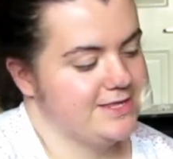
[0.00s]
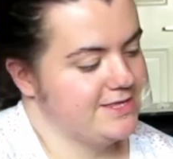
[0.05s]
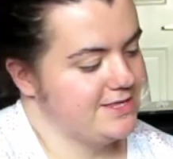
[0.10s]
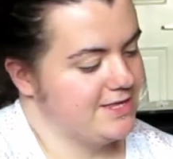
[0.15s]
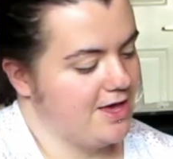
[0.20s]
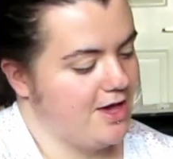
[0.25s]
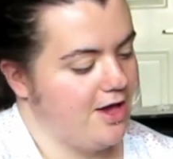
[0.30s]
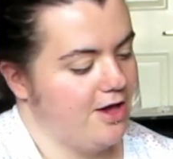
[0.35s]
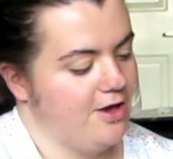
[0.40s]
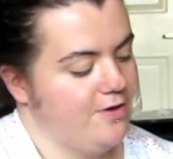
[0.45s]

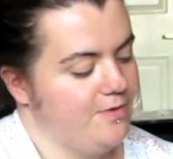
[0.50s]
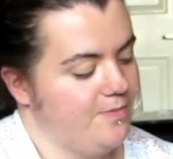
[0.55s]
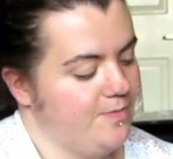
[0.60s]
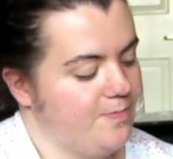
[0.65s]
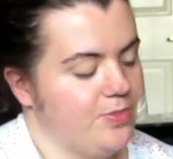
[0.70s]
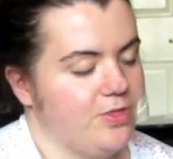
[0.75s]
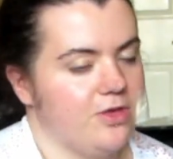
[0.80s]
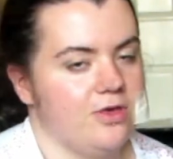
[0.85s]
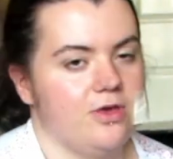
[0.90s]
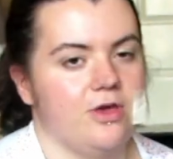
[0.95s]
So
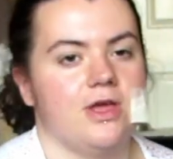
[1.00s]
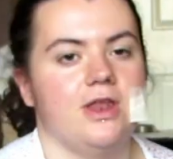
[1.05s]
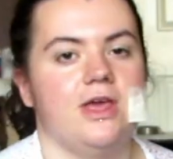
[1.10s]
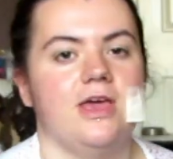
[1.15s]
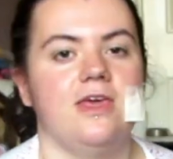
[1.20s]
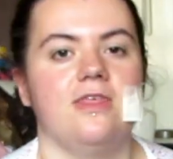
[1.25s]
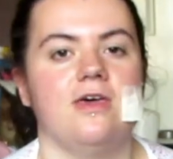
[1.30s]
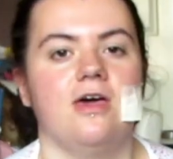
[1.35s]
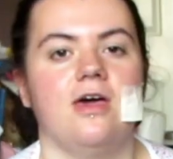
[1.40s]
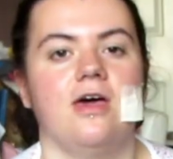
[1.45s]
you can
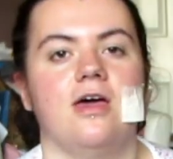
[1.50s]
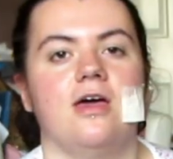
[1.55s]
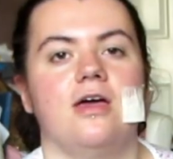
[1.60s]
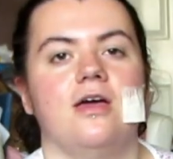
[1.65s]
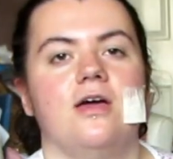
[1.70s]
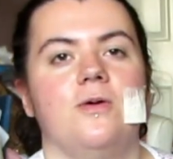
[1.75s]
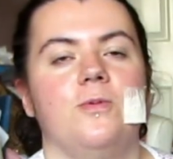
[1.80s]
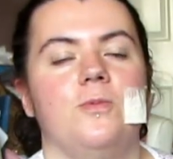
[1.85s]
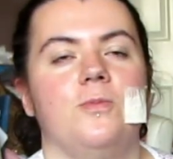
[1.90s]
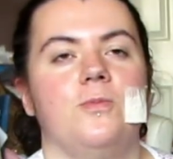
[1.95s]
either
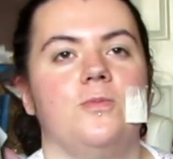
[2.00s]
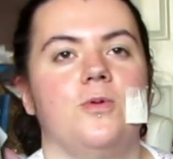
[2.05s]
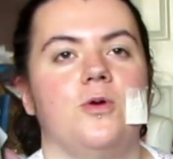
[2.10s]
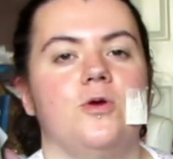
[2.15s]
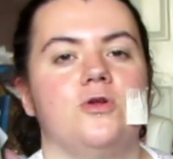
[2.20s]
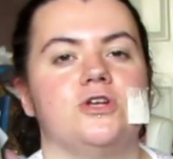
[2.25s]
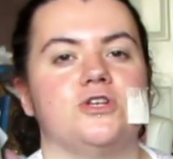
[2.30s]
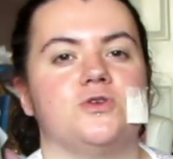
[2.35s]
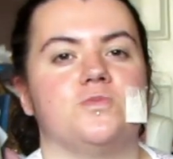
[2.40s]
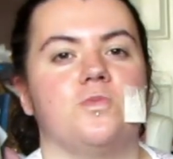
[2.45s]

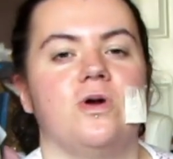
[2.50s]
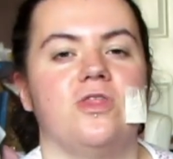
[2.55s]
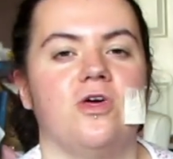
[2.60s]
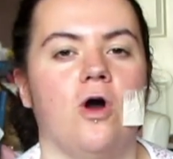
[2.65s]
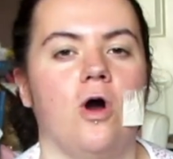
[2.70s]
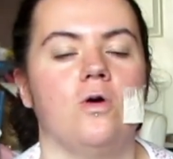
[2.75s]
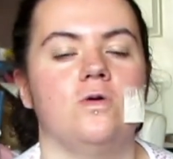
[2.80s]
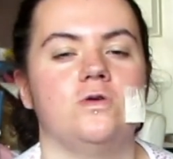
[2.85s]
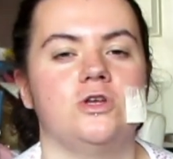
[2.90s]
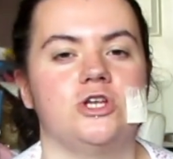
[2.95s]
just
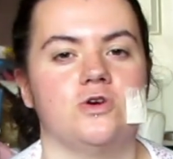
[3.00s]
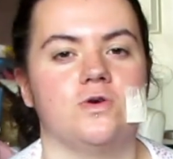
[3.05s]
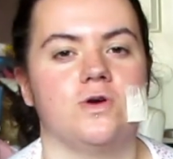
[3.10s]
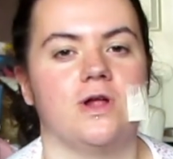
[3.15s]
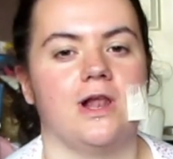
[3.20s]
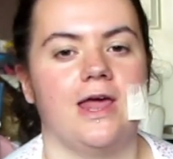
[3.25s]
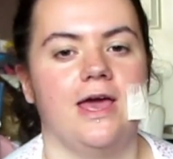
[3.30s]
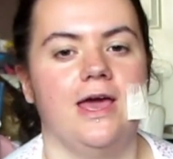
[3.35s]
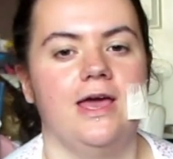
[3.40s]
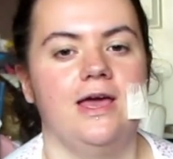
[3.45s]
withhold your
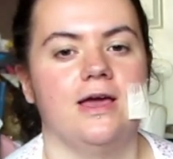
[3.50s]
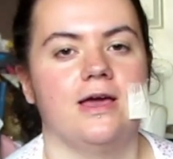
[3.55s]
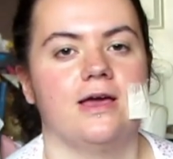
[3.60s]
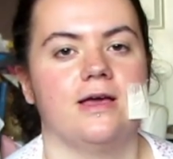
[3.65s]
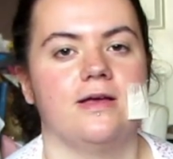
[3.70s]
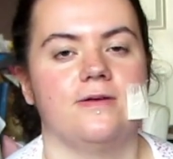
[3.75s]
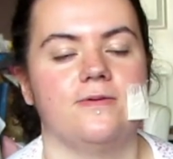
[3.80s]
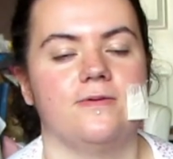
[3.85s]
click,